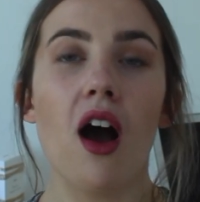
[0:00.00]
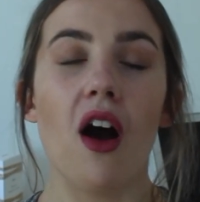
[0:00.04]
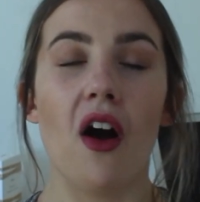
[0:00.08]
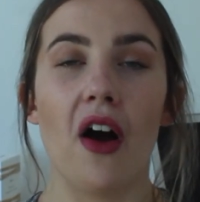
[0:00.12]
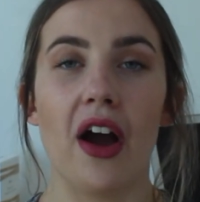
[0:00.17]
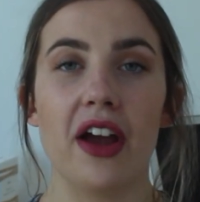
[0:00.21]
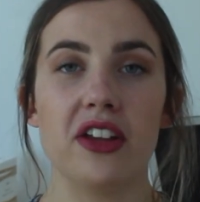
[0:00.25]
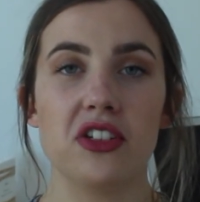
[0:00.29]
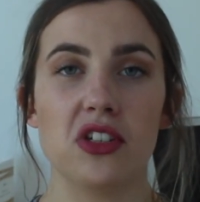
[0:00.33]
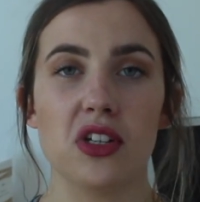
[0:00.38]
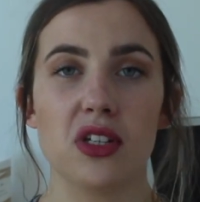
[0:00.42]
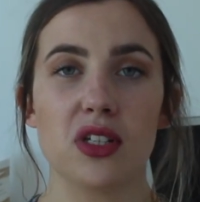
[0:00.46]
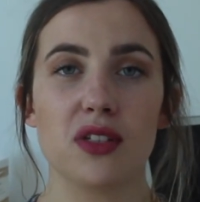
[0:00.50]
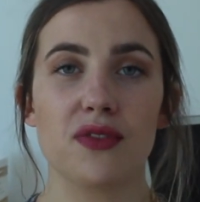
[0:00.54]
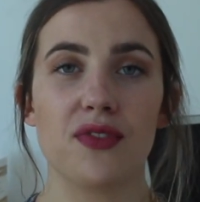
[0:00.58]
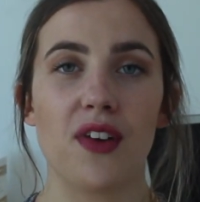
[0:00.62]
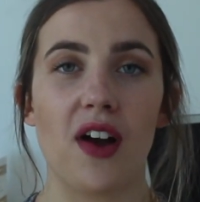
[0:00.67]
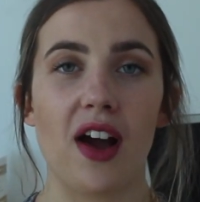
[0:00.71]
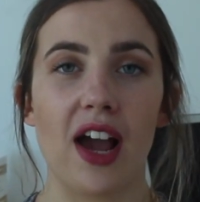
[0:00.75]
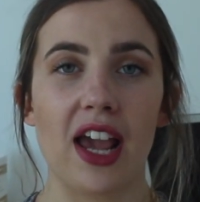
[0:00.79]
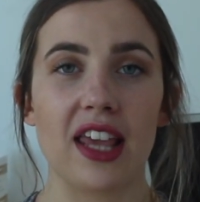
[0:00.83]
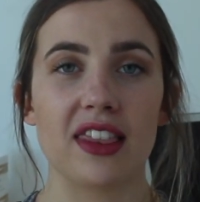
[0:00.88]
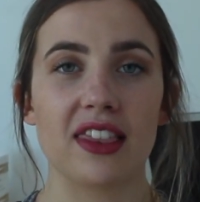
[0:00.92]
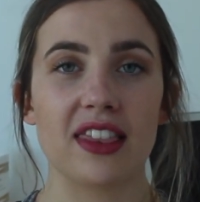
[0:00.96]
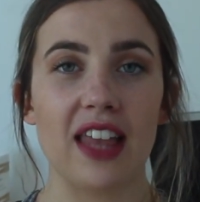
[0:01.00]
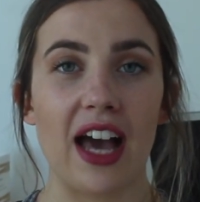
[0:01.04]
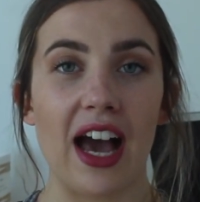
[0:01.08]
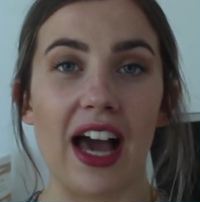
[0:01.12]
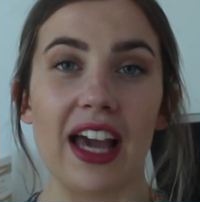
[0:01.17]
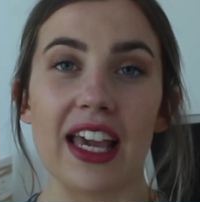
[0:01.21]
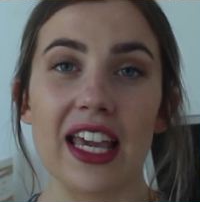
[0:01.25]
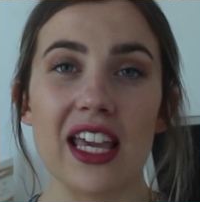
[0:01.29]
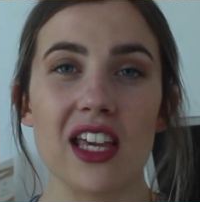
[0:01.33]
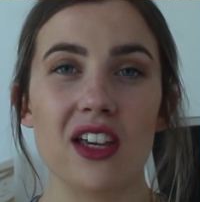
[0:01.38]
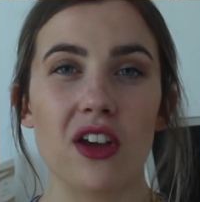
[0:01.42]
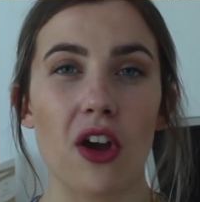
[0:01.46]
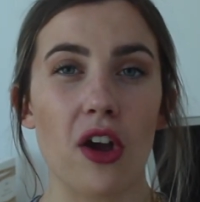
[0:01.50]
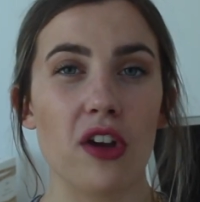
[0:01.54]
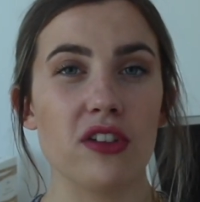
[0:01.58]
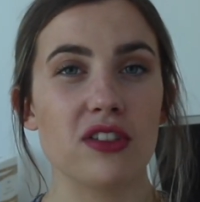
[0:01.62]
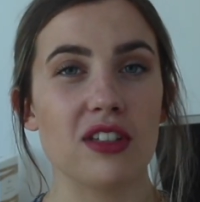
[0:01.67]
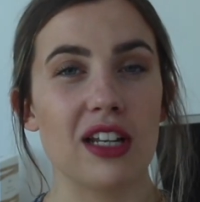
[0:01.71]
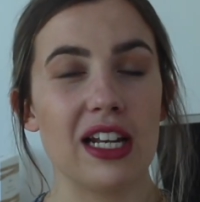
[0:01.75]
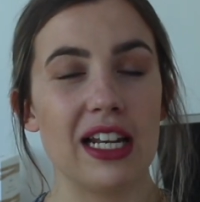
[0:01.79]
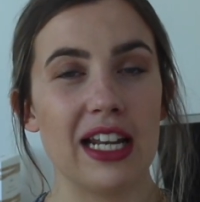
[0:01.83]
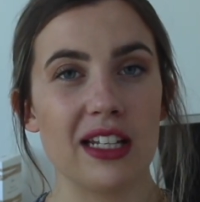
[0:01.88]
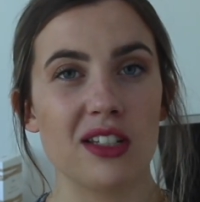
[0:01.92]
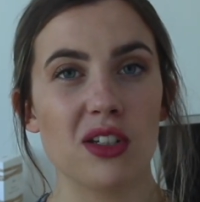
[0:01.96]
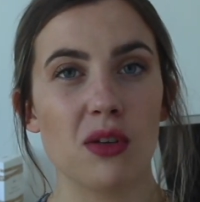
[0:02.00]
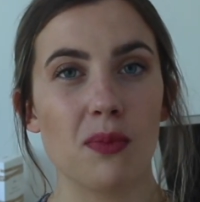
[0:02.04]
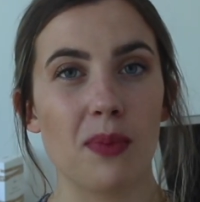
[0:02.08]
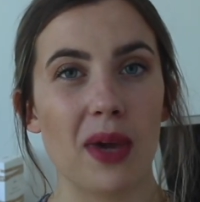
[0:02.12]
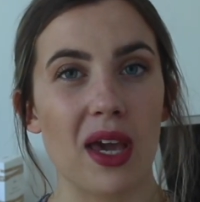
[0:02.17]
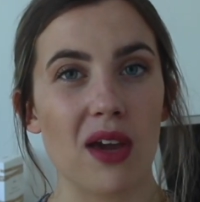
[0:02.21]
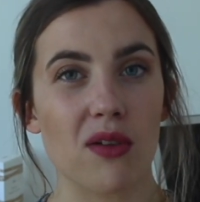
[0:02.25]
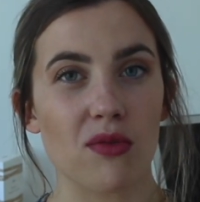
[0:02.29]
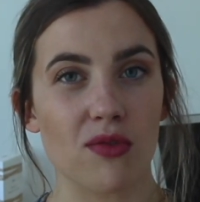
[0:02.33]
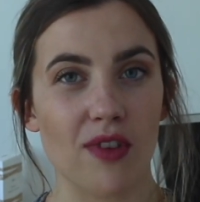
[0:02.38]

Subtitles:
I just find that it goes a little bit